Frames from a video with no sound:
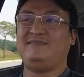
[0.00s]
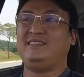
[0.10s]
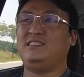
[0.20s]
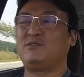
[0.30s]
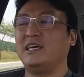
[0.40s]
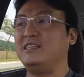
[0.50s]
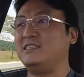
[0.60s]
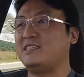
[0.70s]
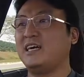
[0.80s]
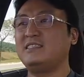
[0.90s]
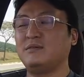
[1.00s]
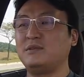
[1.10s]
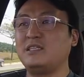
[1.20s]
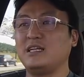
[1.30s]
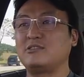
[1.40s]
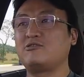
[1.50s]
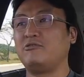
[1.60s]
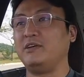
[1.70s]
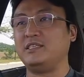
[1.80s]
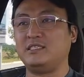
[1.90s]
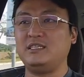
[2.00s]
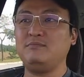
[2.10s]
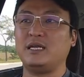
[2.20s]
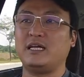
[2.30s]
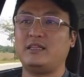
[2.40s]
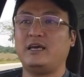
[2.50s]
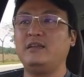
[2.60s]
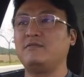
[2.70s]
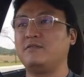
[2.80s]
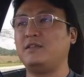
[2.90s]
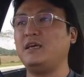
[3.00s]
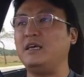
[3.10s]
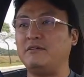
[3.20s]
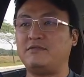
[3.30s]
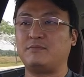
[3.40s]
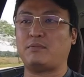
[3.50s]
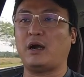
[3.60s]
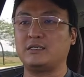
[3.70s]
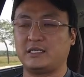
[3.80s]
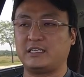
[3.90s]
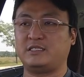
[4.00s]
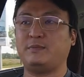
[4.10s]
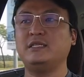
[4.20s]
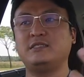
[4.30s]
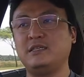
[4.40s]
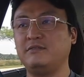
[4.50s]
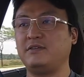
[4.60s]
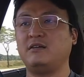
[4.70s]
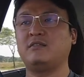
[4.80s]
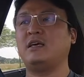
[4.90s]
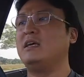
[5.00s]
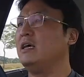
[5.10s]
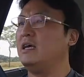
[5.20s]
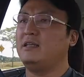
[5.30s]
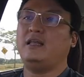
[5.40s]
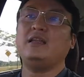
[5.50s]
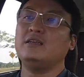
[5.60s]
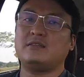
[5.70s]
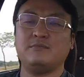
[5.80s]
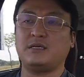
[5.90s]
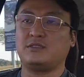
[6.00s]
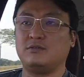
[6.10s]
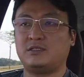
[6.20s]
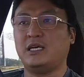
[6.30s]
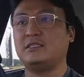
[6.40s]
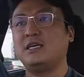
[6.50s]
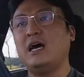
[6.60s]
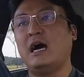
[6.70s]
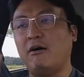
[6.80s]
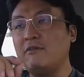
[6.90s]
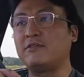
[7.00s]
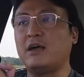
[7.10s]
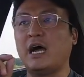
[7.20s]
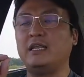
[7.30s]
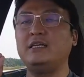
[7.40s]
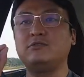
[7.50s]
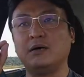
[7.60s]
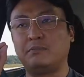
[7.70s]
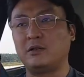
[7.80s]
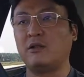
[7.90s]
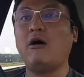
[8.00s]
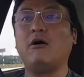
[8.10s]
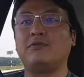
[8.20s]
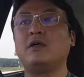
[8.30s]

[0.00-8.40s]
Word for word: you can design something that is crazy but at the end of the day if the parts are expensive and all that then it makes no sense however i need to applaud